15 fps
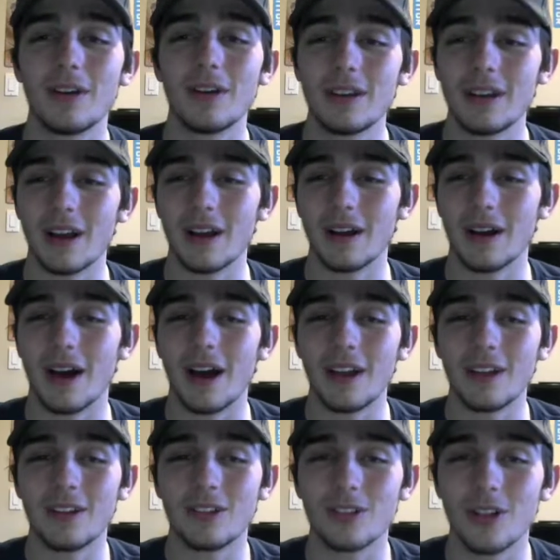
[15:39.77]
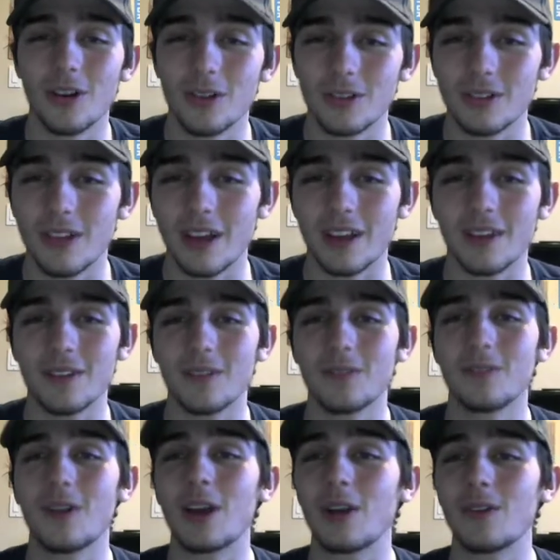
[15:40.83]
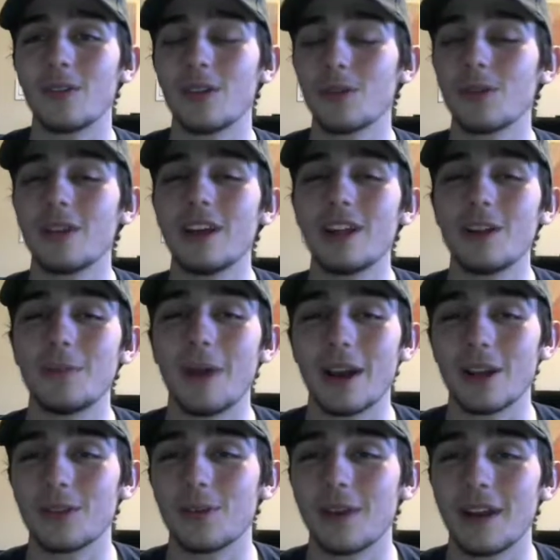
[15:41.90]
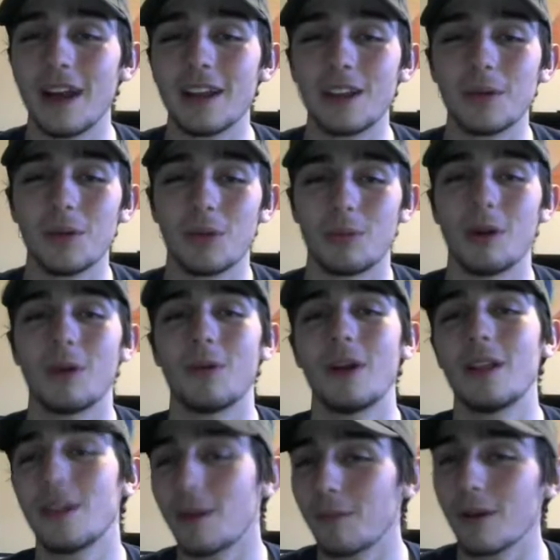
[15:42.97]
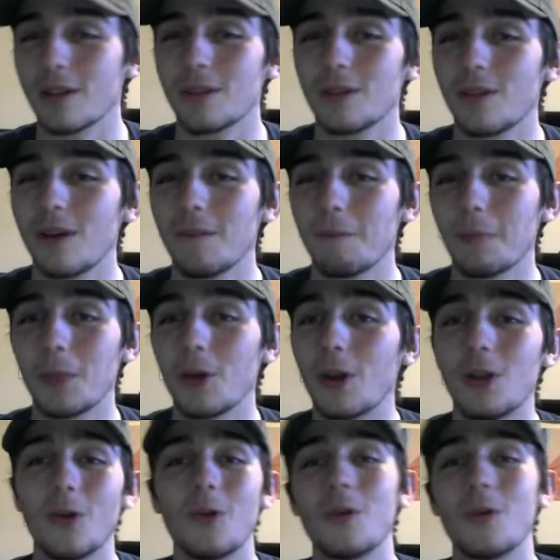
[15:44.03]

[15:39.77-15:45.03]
undisclosed. Like this was the issue back in 2019 with Rayquaza in best of one. You had no clue